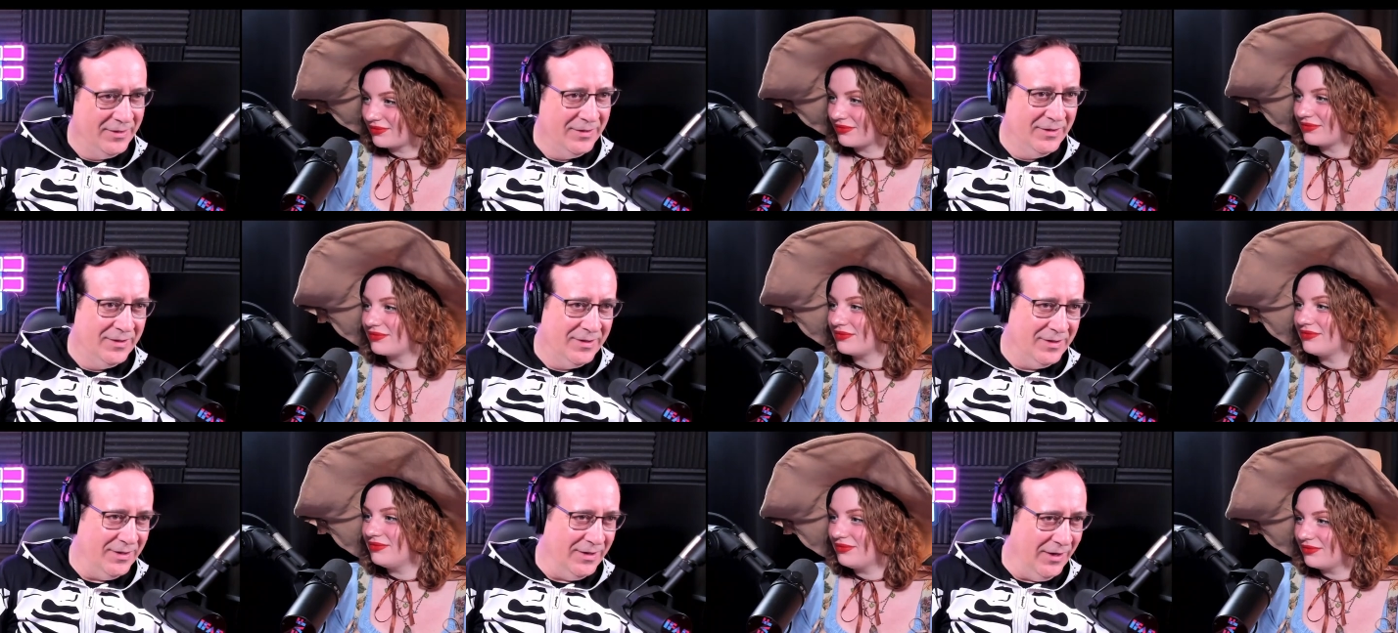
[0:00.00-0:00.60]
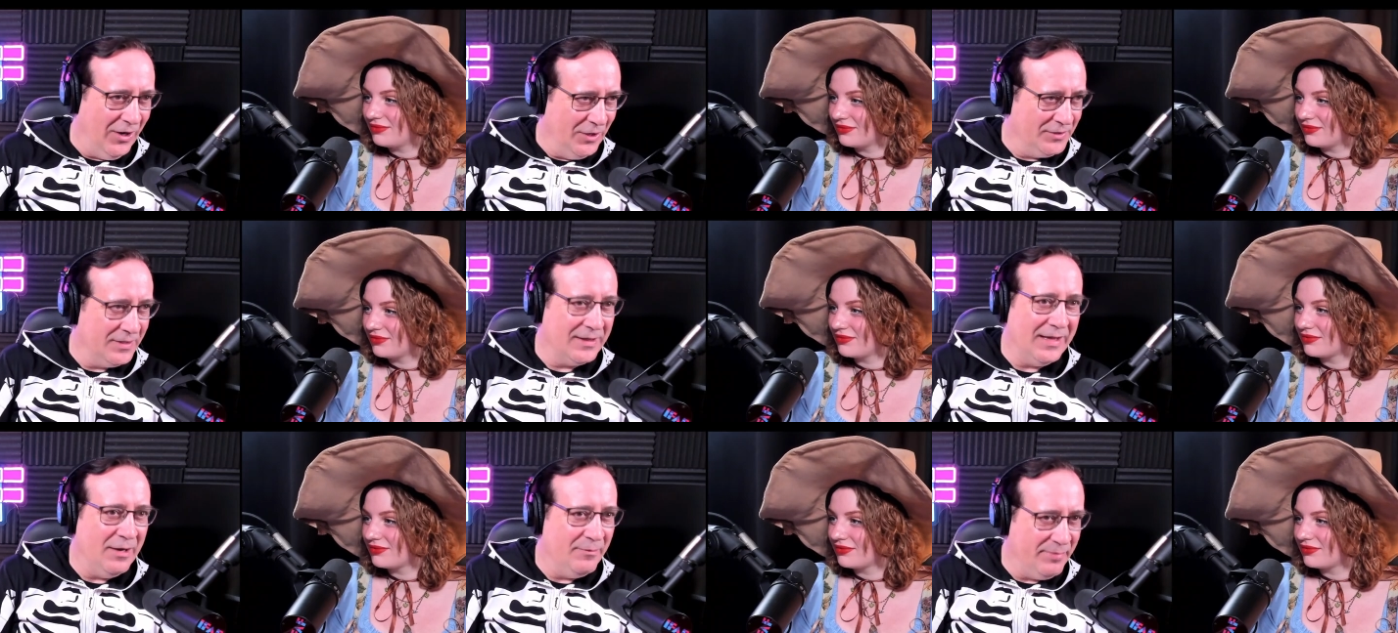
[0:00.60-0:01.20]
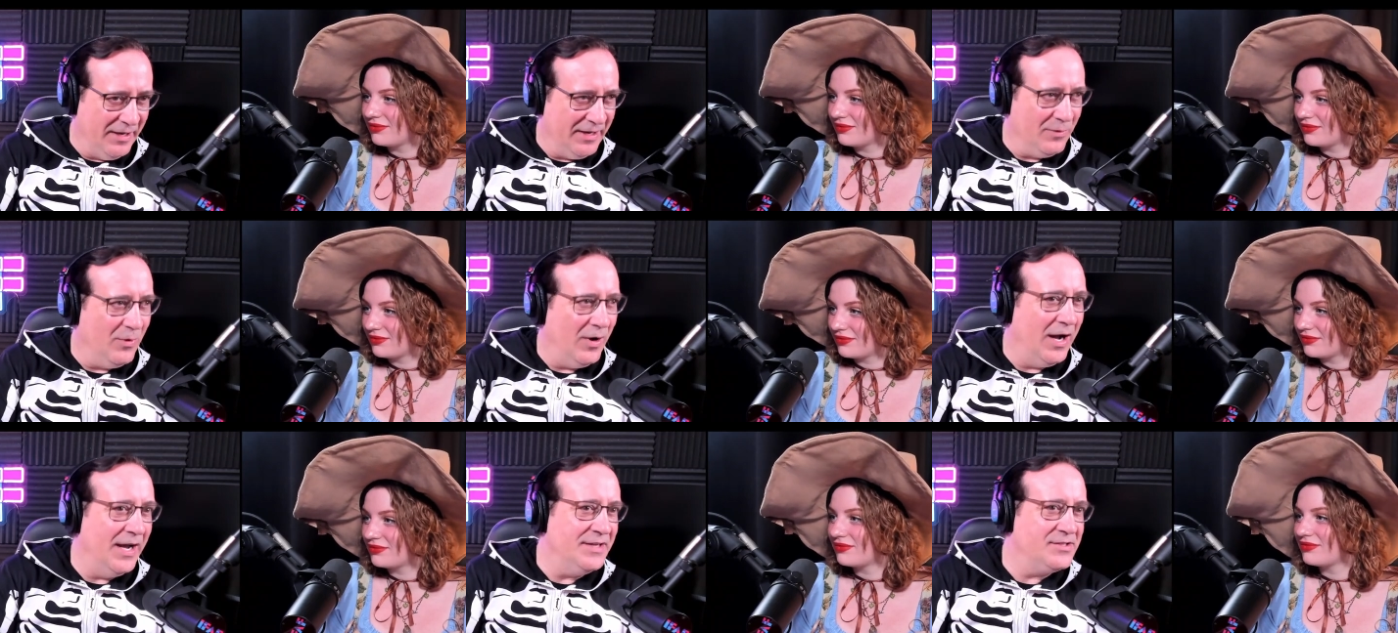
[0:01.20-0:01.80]
Speaker 1: mm -hmm. uh, Art the Clown,
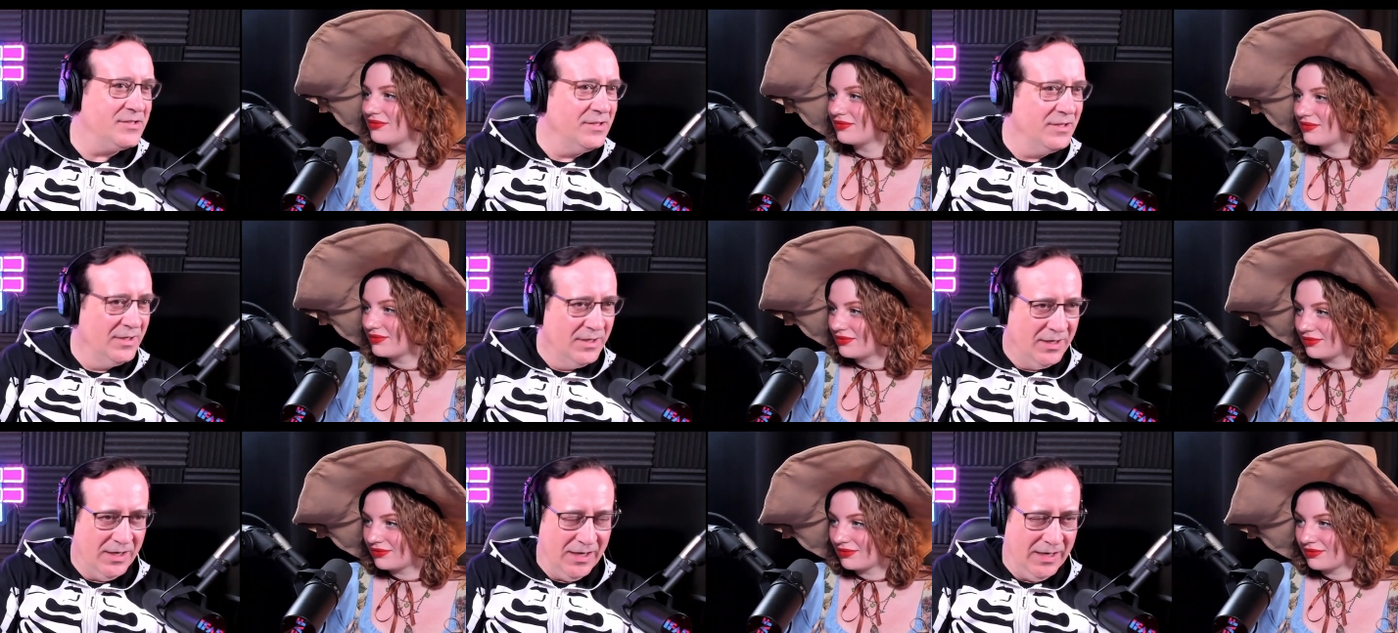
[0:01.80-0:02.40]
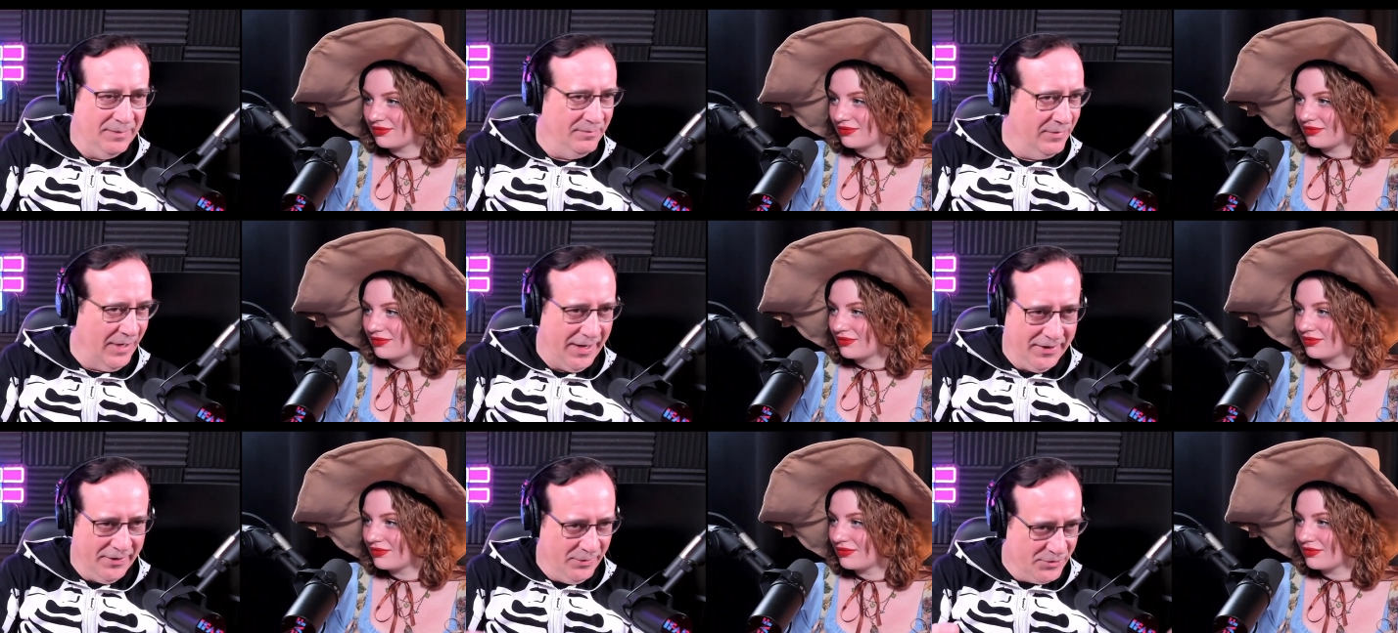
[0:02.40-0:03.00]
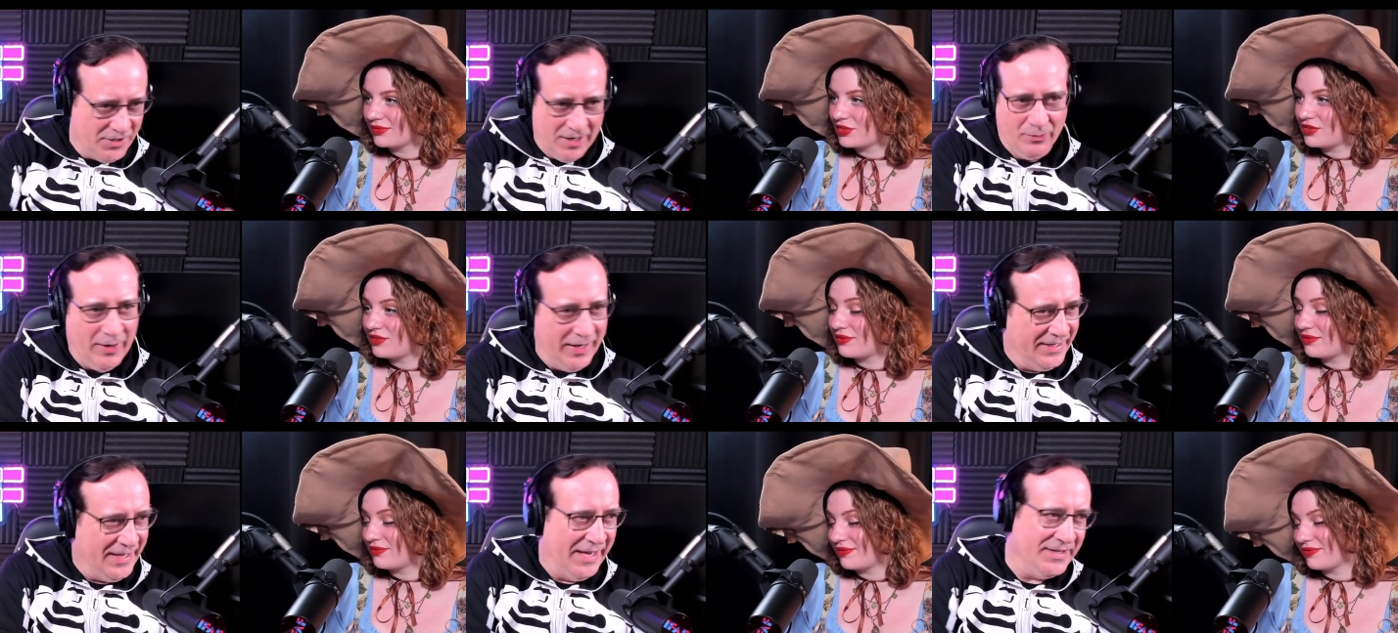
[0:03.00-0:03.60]
Pennywise. Um, I don't know, John
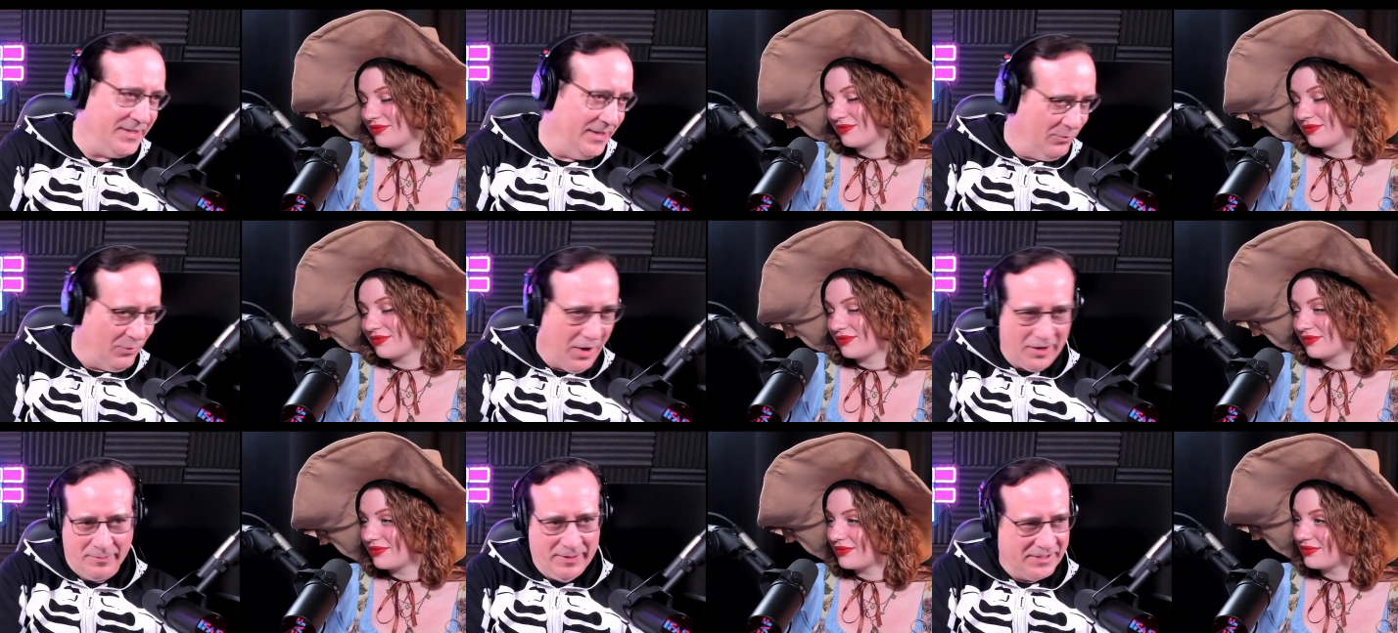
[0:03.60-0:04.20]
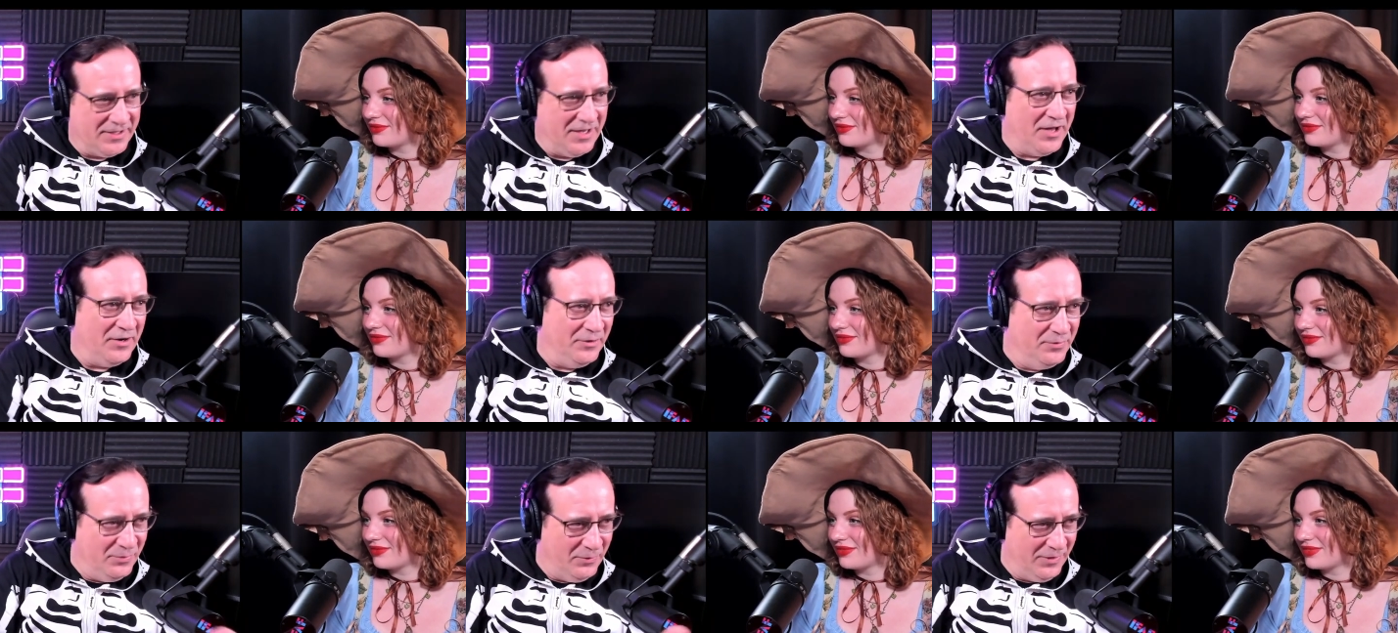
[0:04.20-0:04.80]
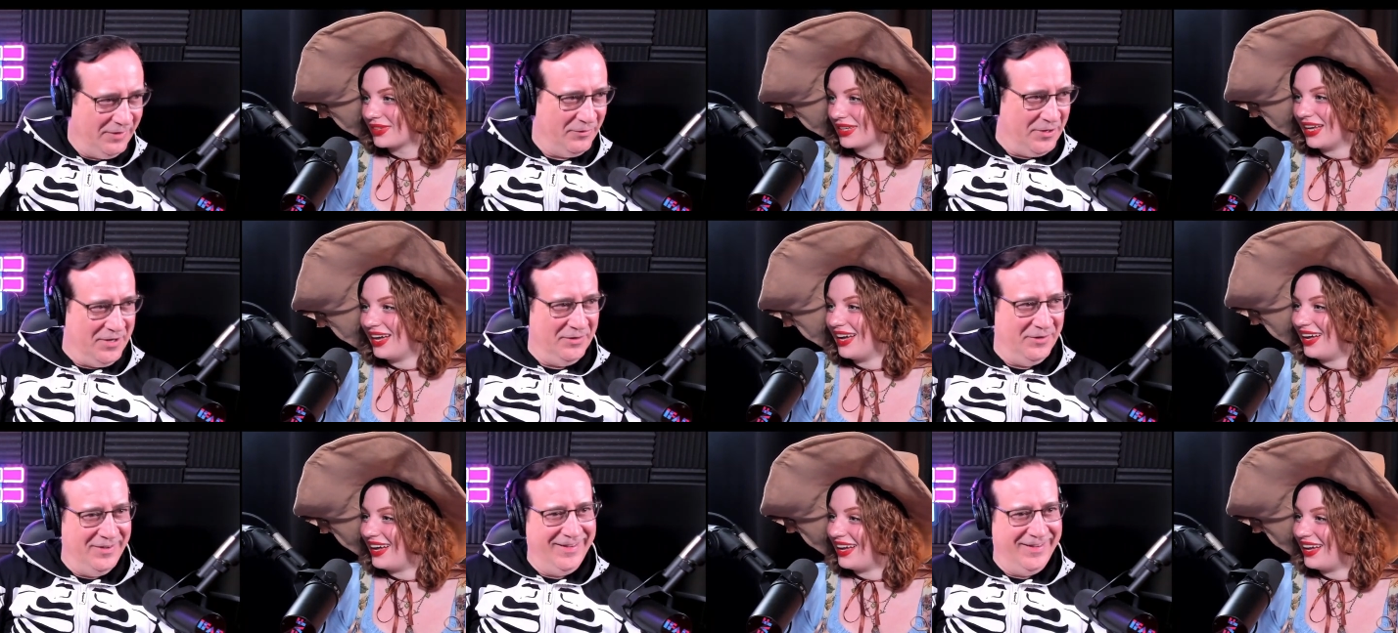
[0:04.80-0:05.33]
Wayne Gacy, Ronald McDonald, wherever you